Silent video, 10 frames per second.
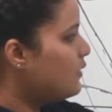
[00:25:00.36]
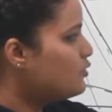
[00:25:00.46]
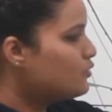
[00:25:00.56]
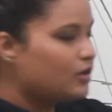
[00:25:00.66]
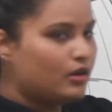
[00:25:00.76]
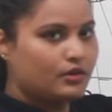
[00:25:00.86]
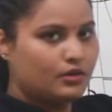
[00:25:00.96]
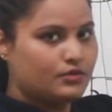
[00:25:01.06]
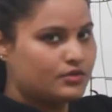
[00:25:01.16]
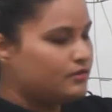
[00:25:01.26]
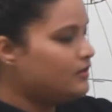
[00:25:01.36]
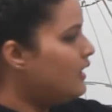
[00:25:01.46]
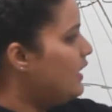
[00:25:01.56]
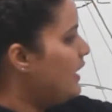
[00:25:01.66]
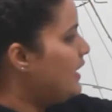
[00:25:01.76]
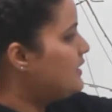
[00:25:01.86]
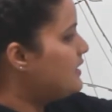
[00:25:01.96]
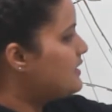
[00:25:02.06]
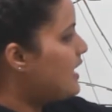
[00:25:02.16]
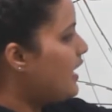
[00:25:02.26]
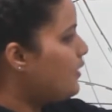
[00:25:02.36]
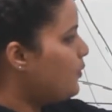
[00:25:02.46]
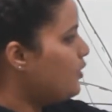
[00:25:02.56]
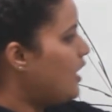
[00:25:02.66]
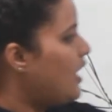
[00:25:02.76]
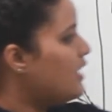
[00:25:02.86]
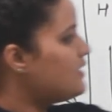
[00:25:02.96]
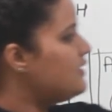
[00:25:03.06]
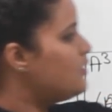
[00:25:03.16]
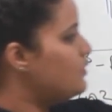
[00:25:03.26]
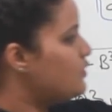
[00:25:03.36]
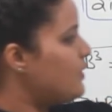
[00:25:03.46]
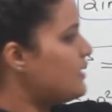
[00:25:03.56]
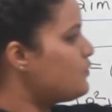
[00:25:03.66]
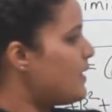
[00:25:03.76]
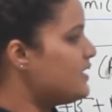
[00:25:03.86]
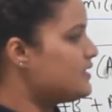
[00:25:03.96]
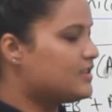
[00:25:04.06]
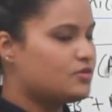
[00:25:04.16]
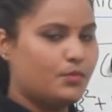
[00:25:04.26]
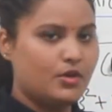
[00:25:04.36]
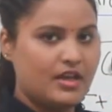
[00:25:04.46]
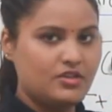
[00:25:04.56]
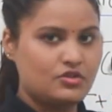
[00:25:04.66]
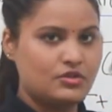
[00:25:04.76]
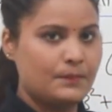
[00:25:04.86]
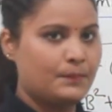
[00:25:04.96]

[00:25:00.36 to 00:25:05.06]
to the conclusion it is r upon r is equals to h minus h upon h,